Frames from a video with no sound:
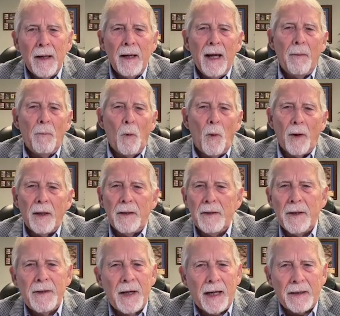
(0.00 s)
and wanted
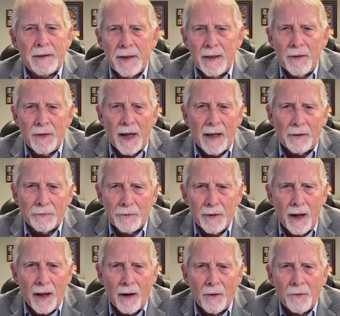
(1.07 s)
to take
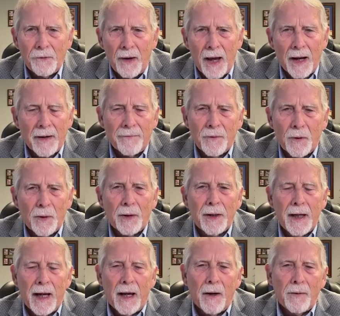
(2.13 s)
$10,000 out of her
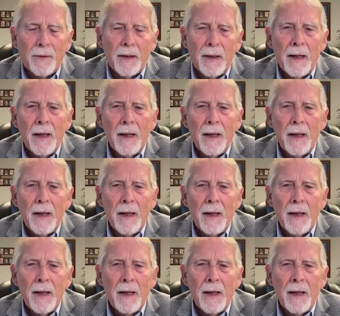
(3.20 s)
account